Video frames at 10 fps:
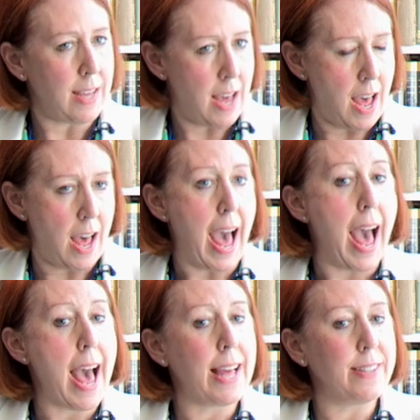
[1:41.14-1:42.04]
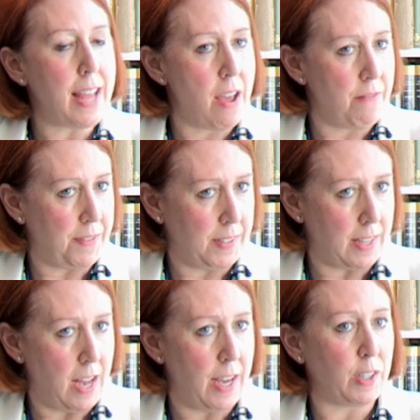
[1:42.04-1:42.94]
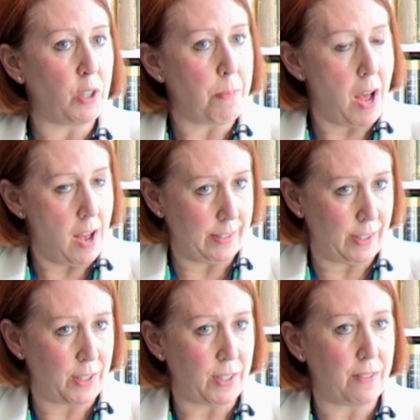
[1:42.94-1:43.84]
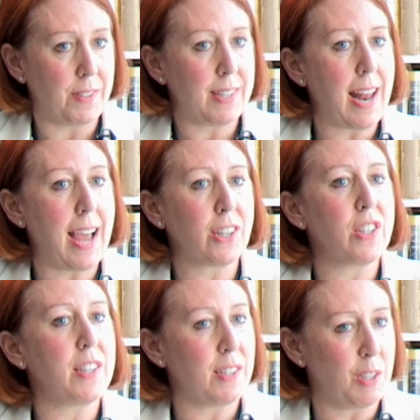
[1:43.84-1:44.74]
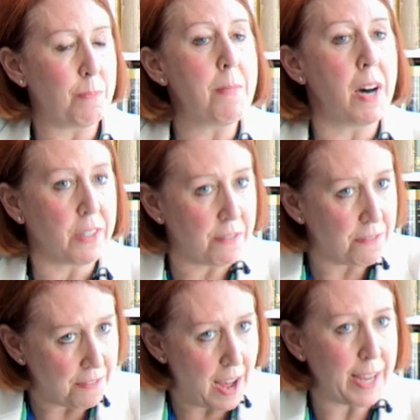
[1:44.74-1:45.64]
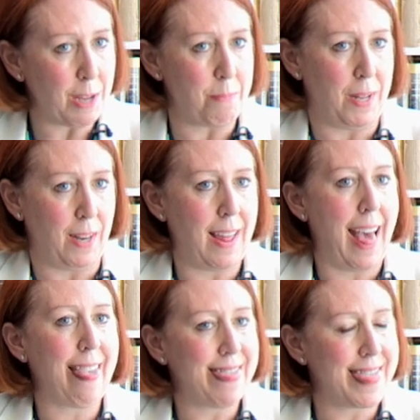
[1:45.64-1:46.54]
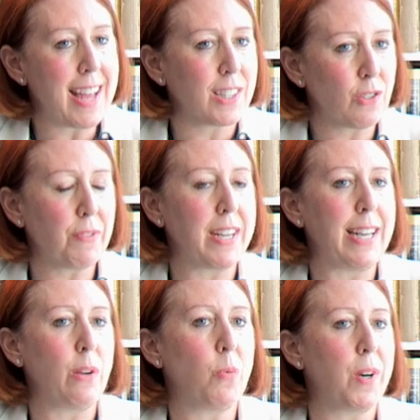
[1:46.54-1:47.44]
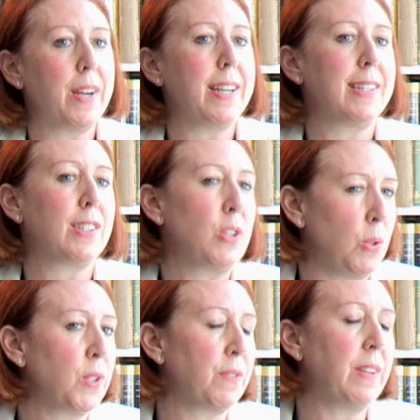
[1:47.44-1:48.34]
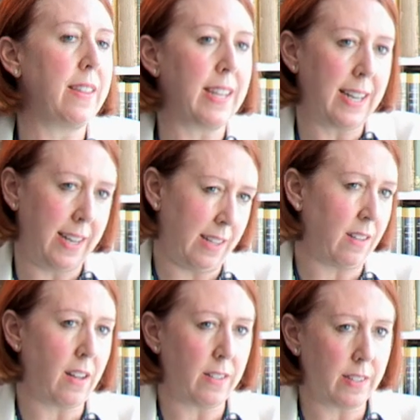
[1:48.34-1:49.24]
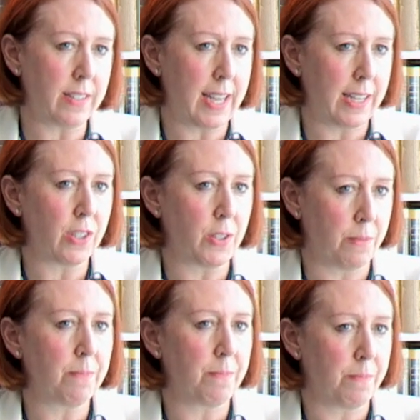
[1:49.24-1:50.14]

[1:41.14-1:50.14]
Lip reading: Yeah, and emphasise the positives that actually this is modifiable, and that's really where it's useful in the clinical consultation.